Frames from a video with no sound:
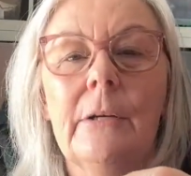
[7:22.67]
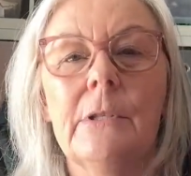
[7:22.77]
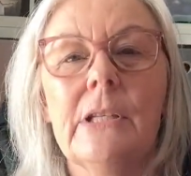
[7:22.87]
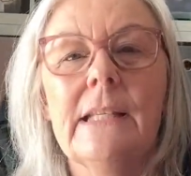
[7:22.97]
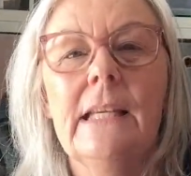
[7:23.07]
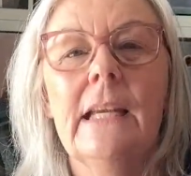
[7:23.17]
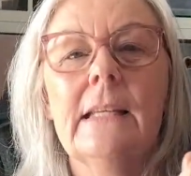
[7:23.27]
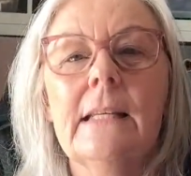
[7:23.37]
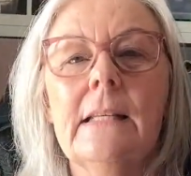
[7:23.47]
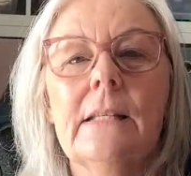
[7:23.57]
It was just the
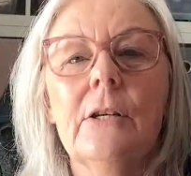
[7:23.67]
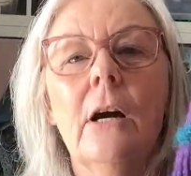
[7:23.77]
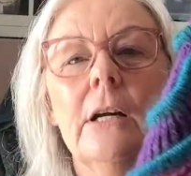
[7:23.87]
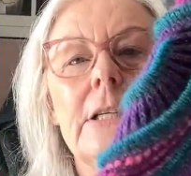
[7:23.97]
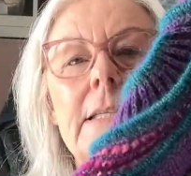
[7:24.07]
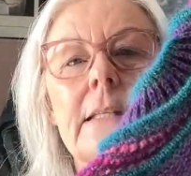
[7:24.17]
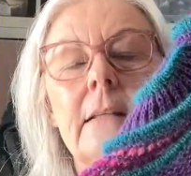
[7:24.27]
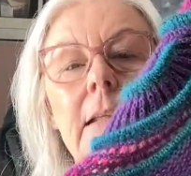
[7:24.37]
excess dye, just a